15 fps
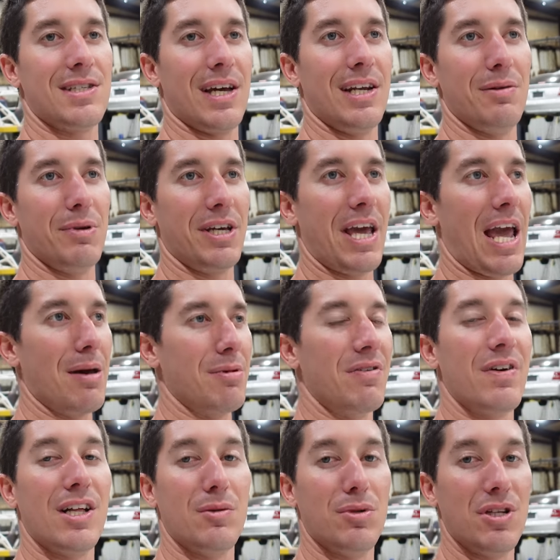and it became
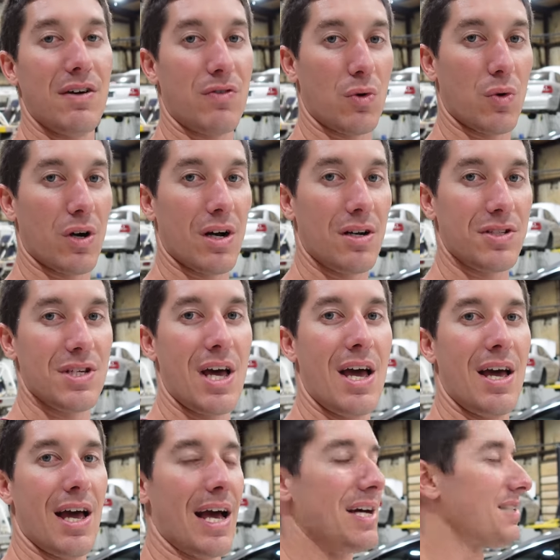available everywhere else
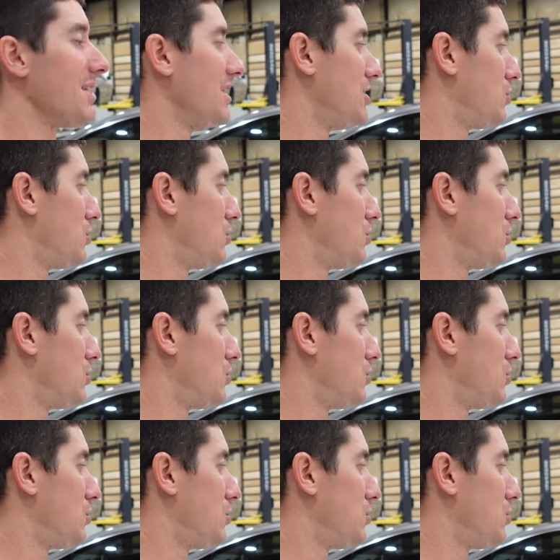as a